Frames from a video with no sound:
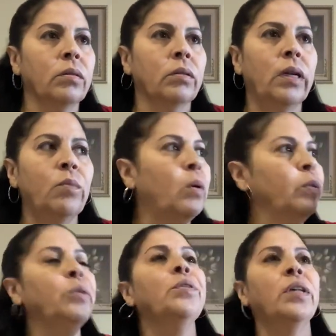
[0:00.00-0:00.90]
Like, what were
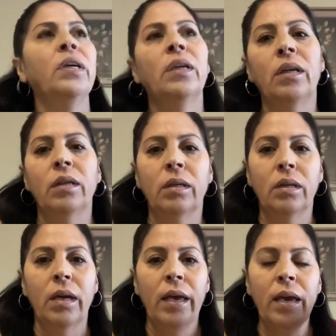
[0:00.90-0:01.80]
you thinking?
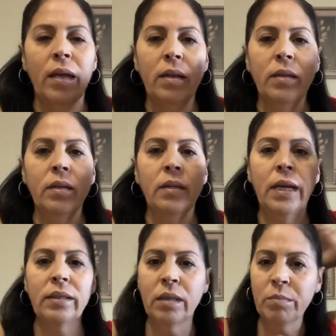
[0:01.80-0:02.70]
And
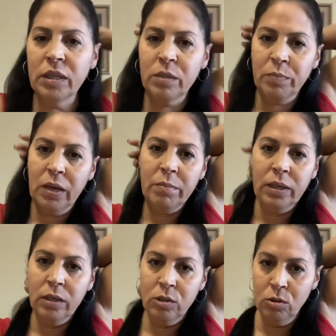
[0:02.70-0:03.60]
let them explain,
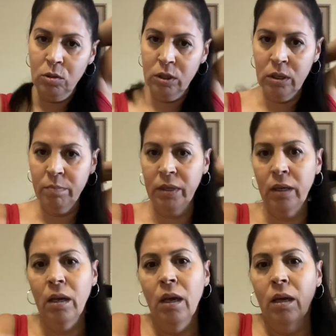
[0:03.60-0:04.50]
because you know
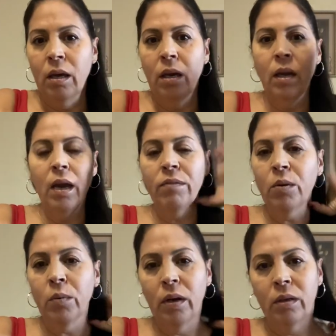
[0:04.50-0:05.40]
something?
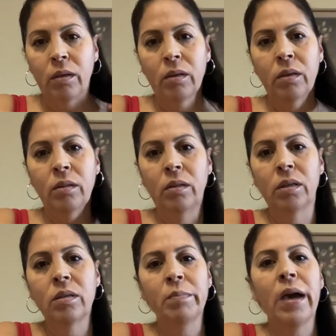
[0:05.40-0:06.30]
Everyone,
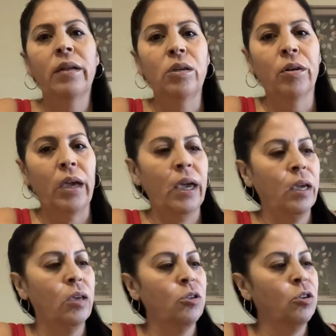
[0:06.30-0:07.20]
doesn't matter your
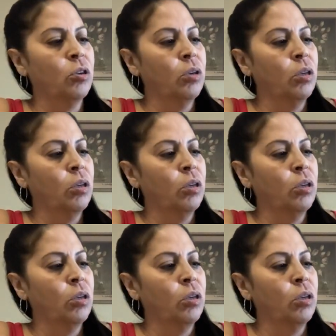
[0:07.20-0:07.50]
age.